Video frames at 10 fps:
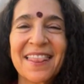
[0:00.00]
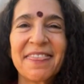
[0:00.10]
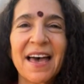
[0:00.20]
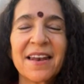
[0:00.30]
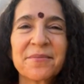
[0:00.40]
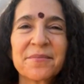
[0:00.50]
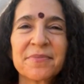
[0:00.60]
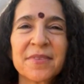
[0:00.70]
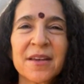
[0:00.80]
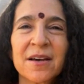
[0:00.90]
That
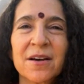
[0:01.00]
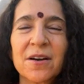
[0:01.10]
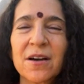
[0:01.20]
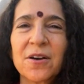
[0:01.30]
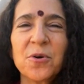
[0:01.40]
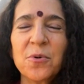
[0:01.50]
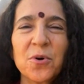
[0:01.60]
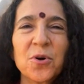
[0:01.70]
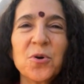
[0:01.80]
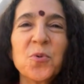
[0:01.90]
who
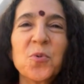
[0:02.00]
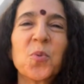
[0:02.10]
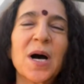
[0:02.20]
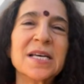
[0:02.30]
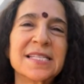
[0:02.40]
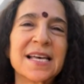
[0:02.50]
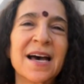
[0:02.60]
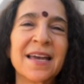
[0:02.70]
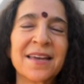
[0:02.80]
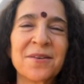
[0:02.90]
was
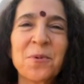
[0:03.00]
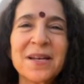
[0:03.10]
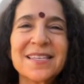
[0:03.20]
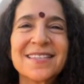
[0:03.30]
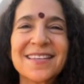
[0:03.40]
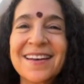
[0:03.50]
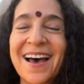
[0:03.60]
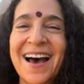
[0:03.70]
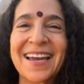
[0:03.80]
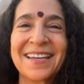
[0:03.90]
I, and what did
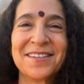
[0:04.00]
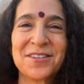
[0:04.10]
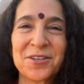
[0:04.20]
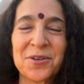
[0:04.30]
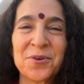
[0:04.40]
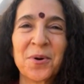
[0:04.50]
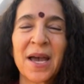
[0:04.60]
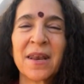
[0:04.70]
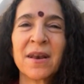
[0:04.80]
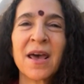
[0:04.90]
I do,
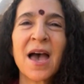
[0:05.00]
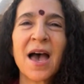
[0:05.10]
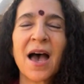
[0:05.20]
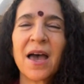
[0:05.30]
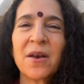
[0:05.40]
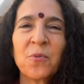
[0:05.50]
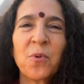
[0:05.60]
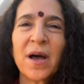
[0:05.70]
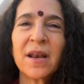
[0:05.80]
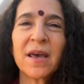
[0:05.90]
and
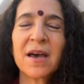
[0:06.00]
what